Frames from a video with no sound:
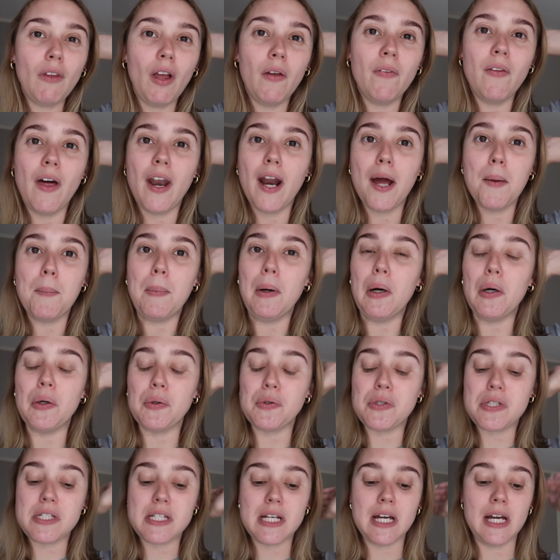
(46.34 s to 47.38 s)
that I
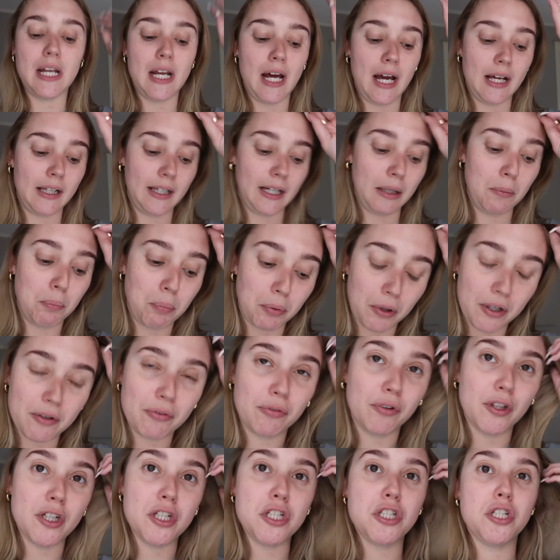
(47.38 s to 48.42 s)
posted, I like
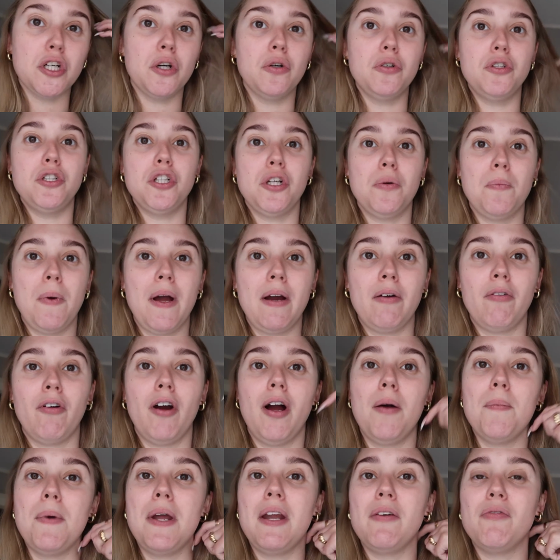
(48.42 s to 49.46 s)
briefly showed you my
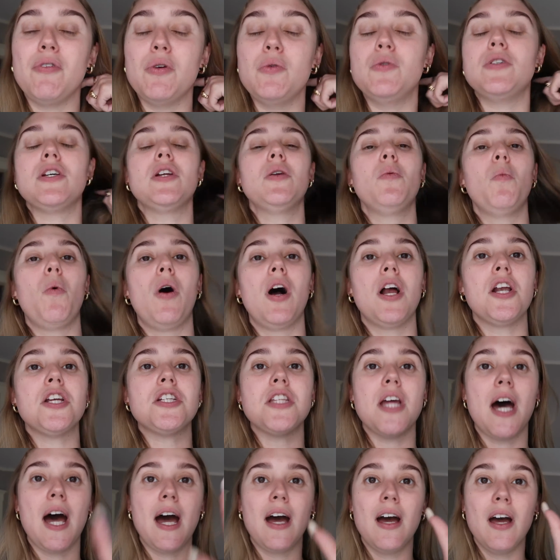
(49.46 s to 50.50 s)
room, and if you didn't watch
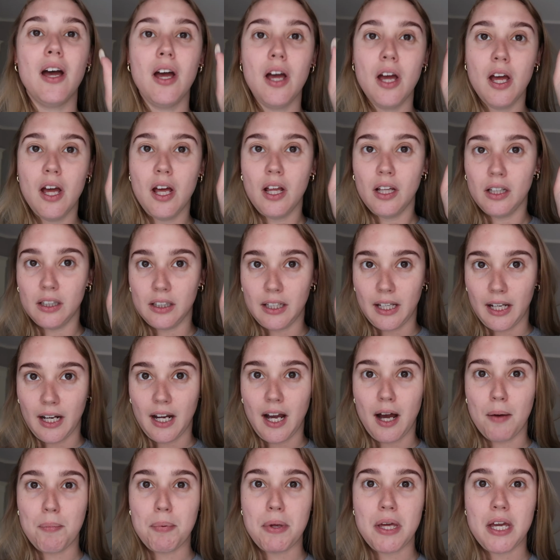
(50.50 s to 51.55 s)
that, link
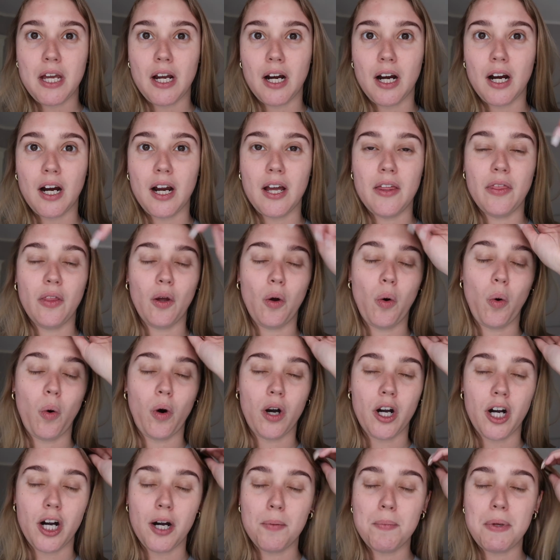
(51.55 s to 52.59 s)
up here in the
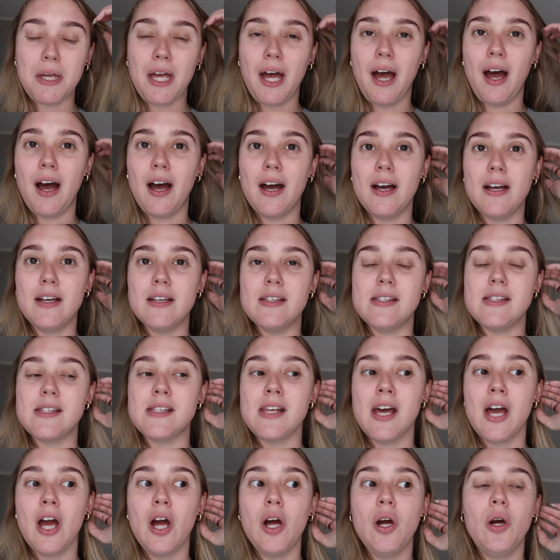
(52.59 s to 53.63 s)
corner, because
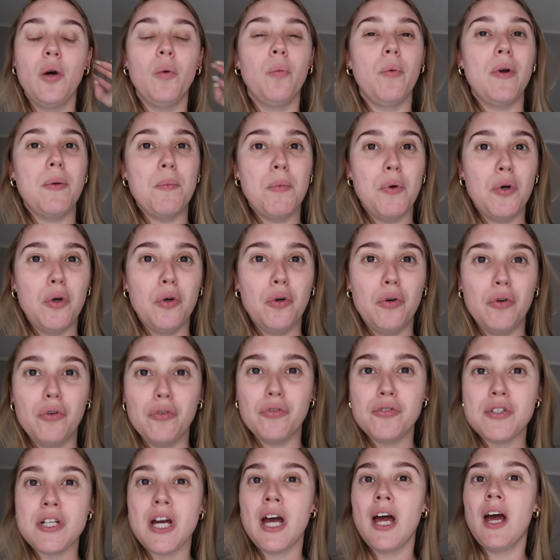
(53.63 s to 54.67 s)
we
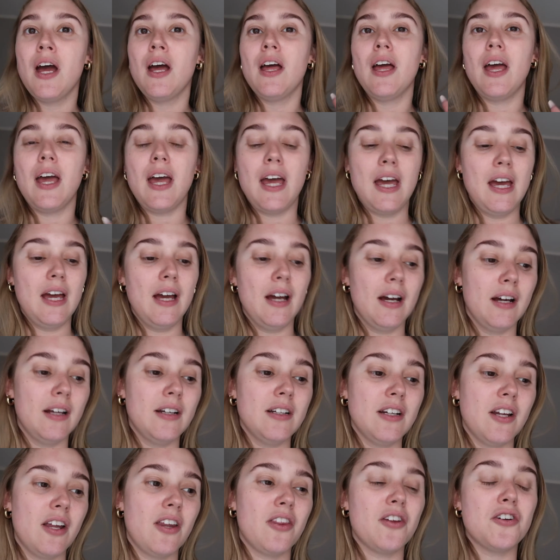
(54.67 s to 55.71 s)
moved
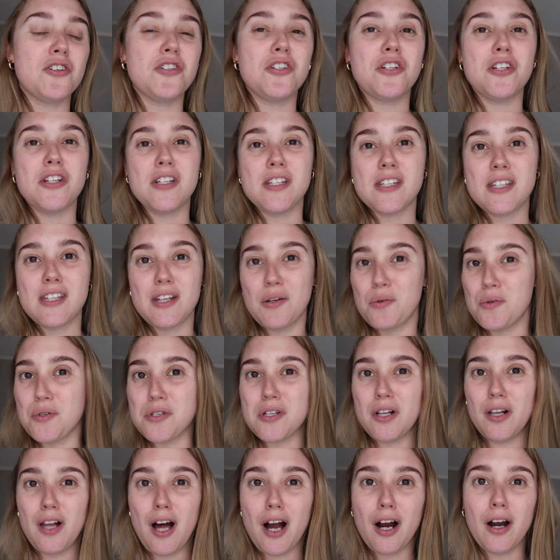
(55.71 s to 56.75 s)
and there was
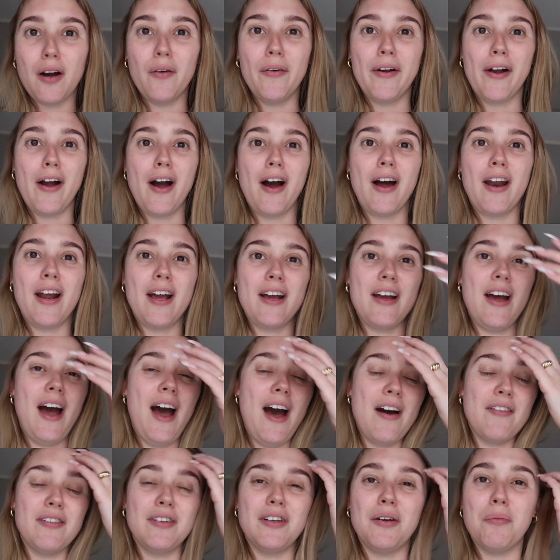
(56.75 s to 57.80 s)
a lot going on. I
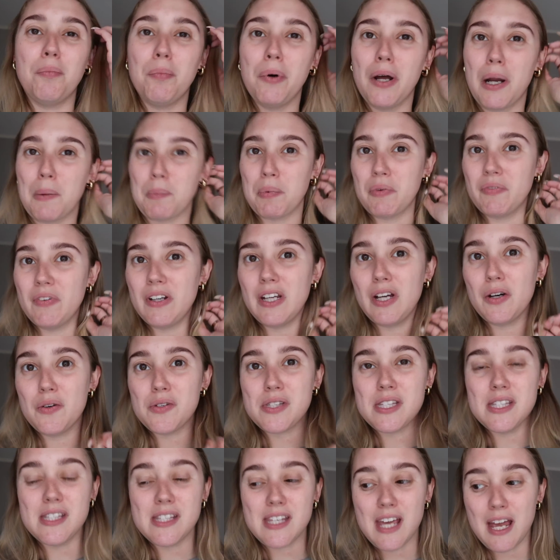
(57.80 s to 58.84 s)
haven't put up a video
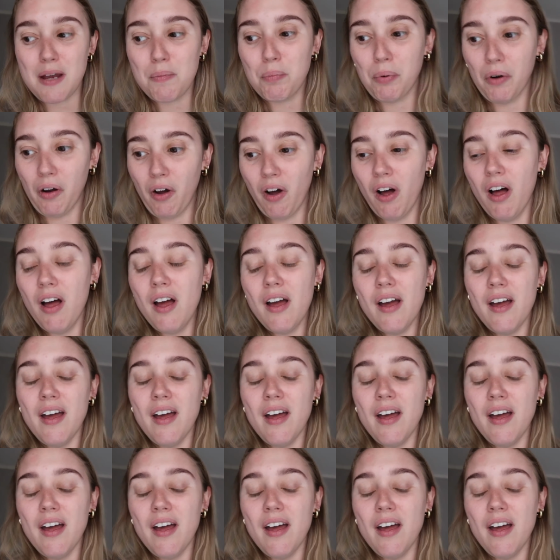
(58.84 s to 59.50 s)
since April.